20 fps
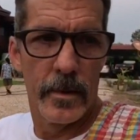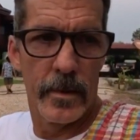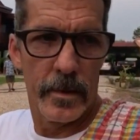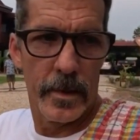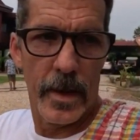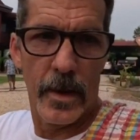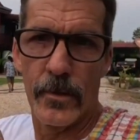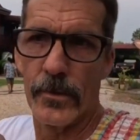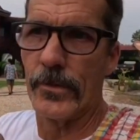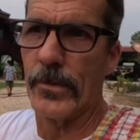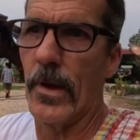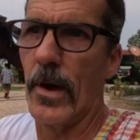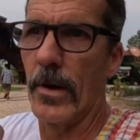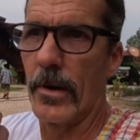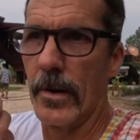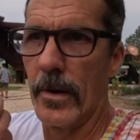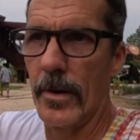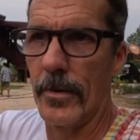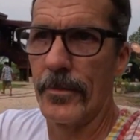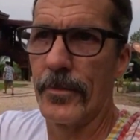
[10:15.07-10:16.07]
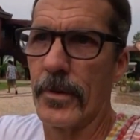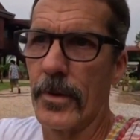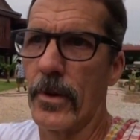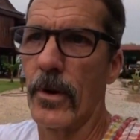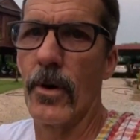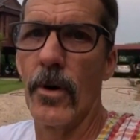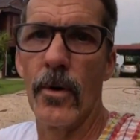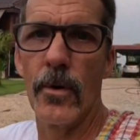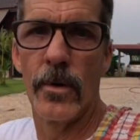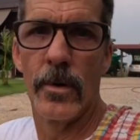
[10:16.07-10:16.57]
and that was long enough to
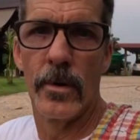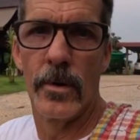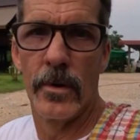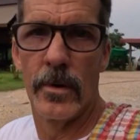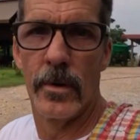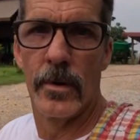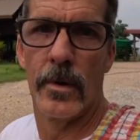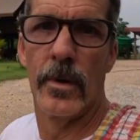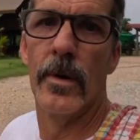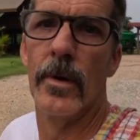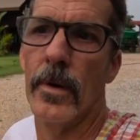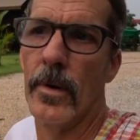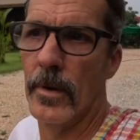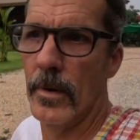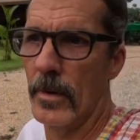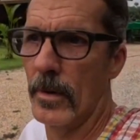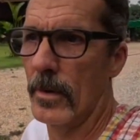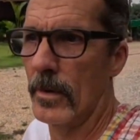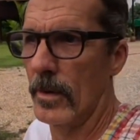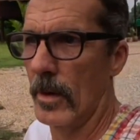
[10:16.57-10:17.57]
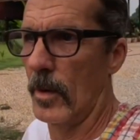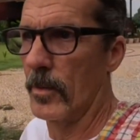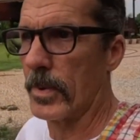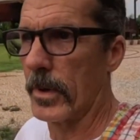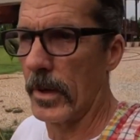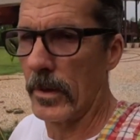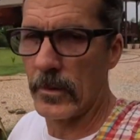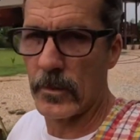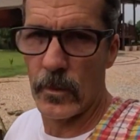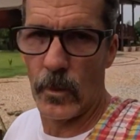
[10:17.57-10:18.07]
go up
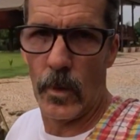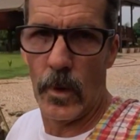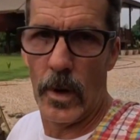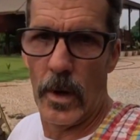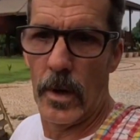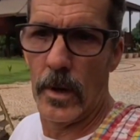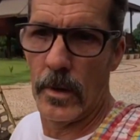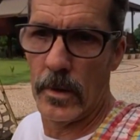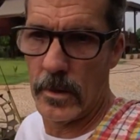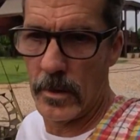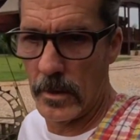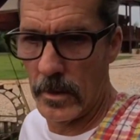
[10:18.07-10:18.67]
against the wall.